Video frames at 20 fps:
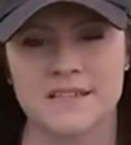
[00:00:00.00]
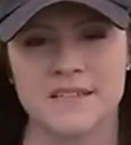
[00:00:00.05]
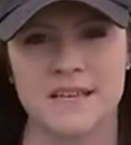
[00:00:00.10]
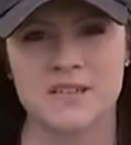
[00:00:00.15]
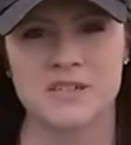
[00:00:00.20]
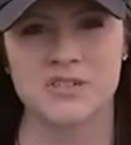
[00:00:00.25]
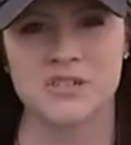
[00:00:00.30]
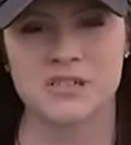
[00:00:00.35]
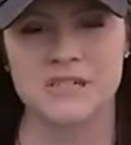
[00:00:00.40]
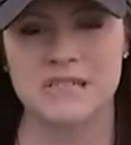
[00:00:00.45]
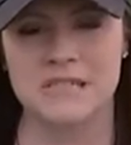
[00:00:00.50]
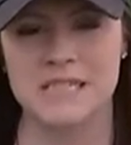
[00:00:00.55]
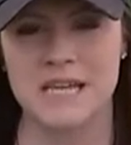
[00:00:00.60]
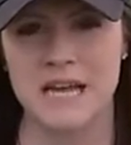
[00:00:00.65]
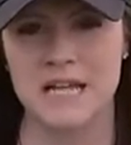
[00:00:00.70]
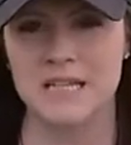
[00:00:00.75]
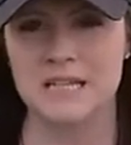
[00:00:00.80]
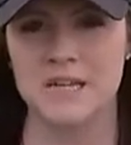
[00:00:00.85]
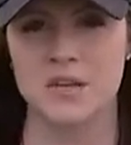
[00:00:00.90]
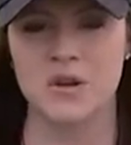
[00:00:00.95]
says she
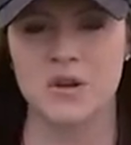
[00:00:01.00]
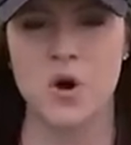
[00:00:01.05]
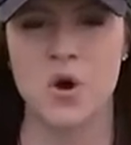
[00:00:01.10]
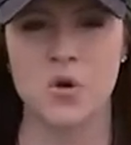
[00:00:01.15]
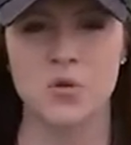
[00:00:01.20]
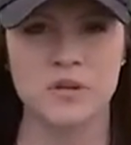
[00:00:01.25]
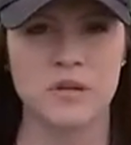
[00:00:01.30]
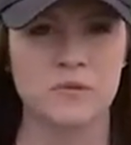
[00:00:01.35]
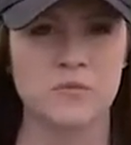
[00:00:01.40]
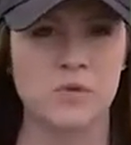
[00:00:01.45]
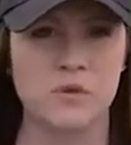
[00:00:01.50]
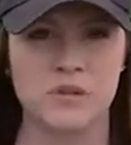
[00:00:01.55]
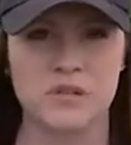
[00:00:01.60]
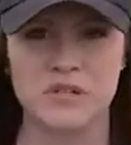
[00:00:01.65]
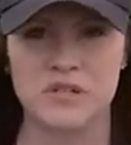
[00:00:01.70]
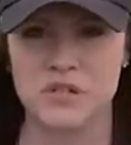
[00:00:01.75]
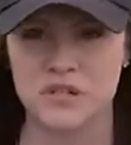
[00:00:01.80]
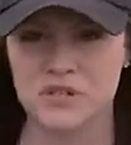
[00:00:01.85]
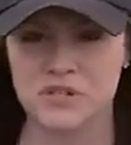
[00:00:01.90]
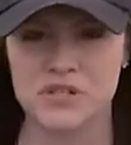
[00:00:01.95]
intends on holding more
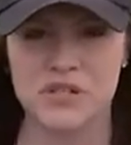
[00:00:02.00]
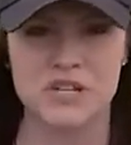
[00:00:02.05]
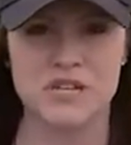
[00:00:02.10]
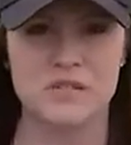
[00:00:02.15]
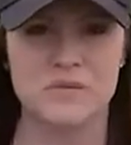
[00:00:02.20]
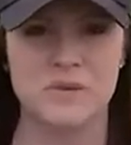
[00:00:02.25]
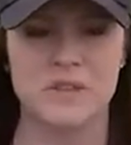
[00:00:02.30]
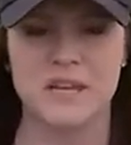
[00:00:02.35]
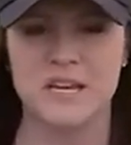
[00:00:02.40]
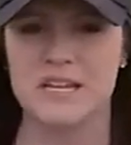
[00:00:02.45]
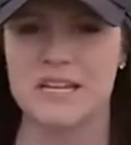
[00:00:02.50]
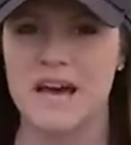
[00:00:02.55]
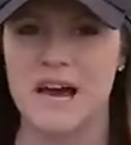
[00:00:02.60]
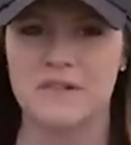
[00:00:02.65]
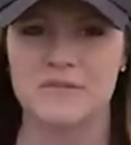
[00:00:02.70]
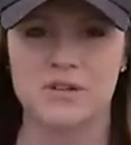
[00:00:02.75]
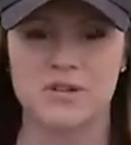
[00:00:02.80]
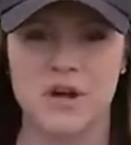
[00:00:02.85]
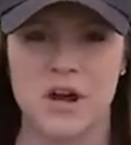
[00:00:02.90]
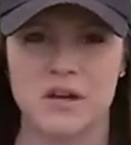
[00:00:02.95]
searches with
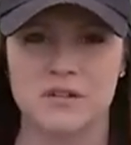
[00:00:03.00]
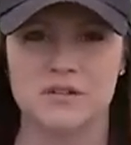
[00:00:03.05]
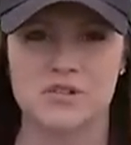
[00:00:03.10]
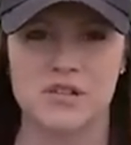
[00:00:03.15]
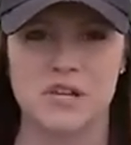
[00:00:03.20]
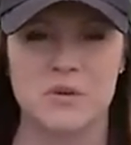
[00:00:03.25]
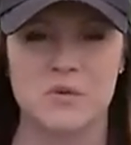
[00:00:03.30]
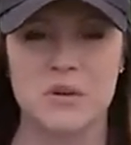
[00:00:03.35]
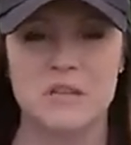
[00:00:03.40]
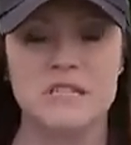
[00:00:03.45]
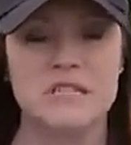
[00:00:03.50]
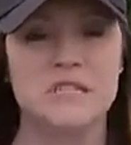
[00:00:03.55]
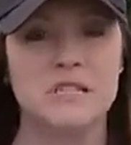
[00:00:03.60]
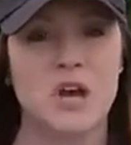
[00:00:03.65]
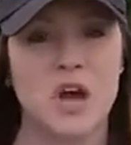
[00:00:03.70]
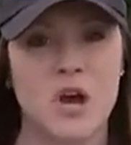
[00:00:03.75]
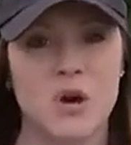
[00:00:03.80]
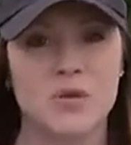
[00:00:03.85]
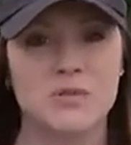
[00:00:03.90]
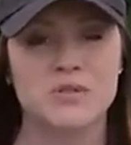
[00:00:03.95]
cadaver dogs. She wants
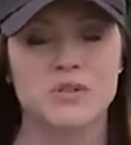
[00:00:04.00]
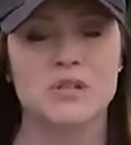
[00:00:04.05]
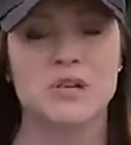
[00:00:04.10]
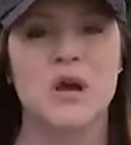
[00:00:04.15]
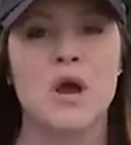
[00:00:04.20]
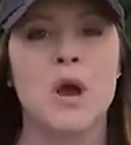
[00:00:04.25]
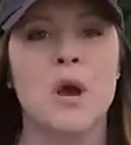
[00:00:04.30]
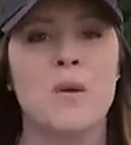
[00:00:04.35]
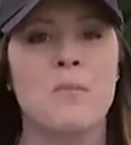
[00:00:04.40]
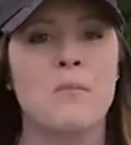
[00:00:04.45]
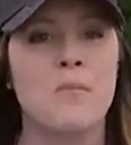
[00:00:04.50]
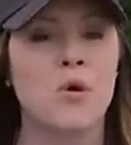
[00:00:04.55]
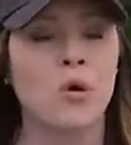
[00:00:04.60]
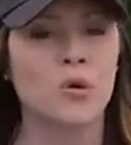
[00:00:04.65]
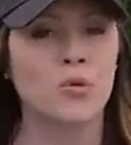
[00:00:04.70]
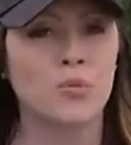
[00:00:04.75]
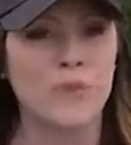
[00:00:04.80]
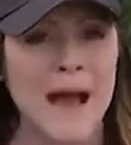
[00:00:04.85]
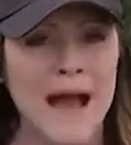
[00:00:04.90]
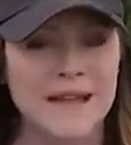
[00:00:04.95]
to host
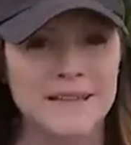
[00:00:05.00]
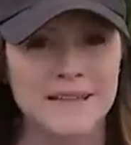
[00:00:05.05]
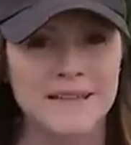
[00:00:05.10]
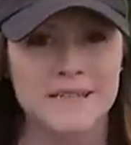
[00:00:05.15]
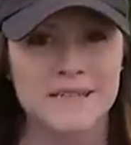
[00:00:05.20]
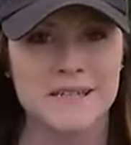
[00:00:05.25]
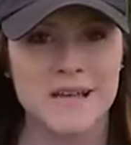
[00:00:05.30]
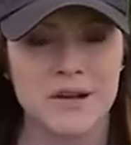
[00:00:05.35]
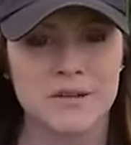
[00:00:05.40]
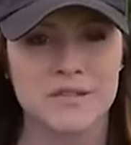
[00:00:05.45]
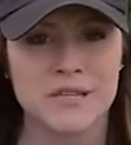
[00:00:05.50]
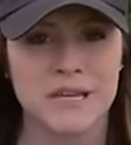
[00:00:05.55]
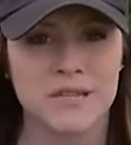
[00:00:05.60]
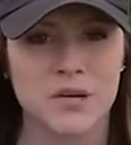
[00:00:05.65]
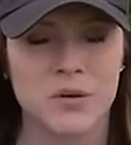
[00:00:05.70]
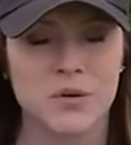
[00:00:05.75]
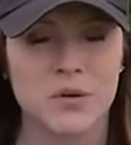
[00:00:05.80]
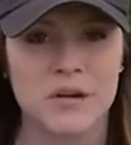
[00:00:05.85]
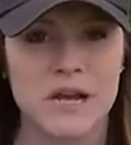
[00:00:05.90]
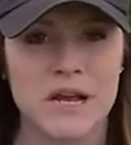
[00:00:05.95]
more rallies outside
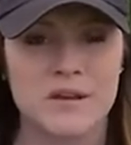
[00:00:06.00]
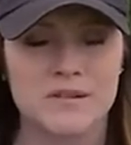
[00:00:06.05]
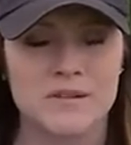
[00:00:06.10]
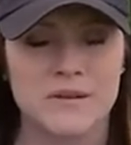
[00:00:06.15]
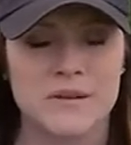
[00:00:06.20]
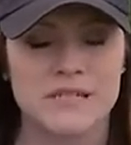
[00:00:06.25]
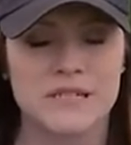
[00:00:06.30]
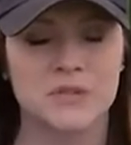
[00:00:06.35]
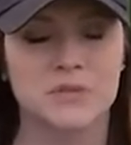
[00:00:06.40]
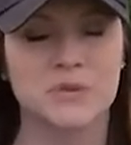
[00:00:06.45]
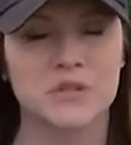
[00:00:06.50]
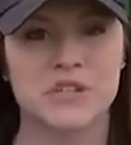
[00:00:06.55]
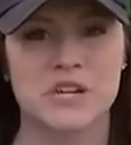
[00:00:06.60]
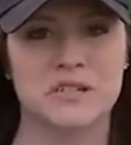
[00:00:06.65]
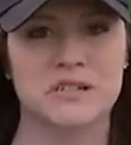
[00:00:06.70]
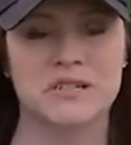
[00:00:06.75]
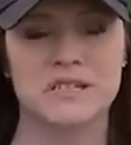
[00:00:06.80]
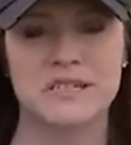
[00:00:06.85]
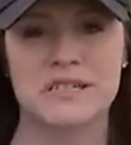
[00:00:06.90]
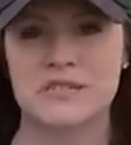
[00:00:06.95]
the courthouse. Now, I did reach
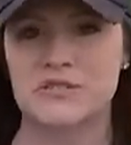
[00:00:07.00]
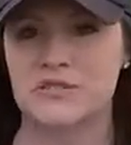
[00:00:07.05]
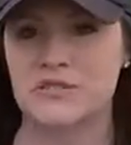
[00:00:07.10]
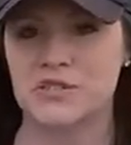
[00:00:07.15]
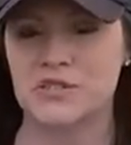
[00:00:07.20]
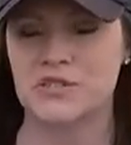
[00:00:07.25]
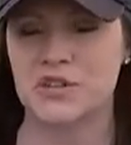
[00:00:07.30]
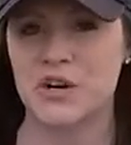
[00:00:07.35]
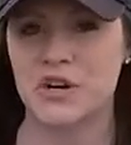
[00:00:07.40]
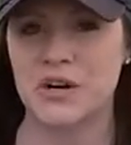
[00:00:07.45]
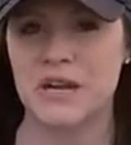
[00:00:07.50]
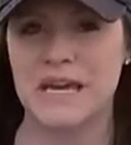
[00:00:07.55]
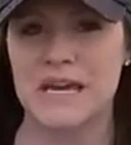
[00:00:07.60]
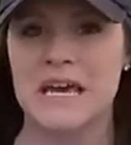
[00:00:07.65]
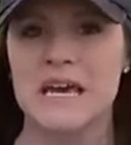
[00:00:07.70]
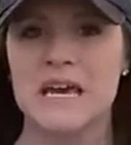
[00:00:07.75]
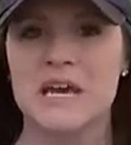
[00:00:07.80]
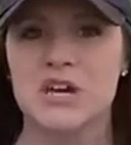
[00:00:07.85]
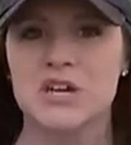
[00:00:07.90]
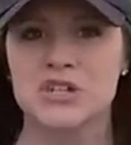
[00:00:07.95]
out to the district attorney.
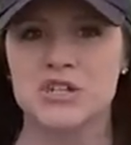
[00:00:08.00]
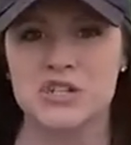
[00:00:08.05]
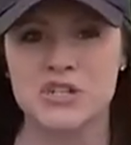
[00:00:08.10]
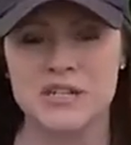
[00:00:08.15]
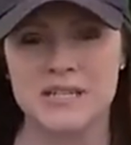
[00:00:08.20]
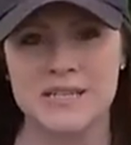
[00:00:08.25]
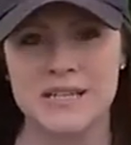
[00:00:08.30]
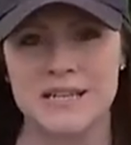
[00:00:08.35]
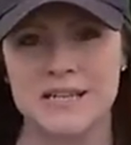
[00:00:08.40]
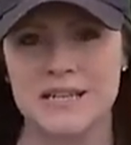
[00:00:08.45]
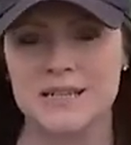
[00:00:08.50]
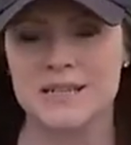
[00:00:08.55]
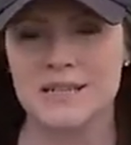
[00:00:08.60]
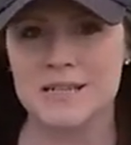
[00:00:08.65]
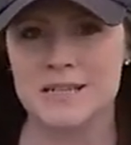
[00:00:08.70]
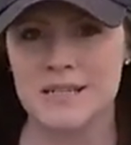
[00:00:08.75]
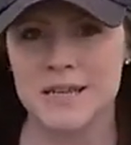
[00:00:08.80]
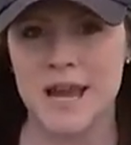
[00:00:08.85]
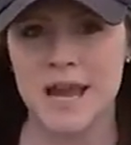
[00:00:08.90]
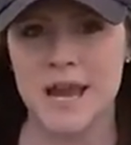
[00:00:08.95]
She said that
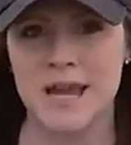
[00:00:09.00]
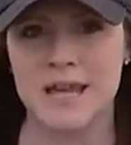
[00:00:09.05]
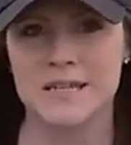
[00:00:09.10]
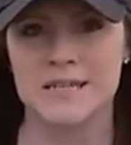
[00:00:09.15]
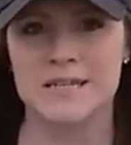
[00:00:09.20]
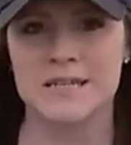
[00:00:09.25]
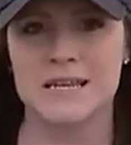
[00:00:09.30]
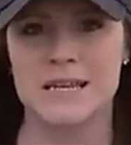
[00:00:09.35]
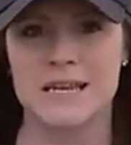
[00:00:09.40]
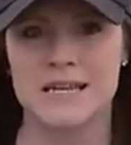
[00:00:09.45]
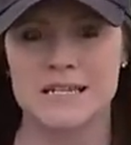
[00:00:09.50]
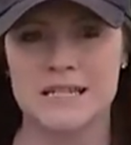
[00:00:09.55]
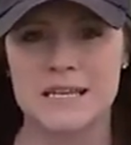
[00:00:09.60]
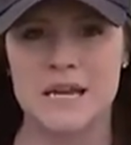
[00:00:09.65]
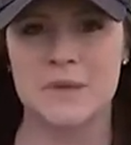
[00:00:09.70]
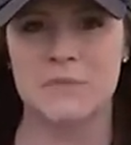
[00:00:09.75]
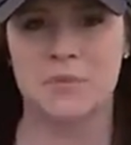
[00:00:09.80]
this case is a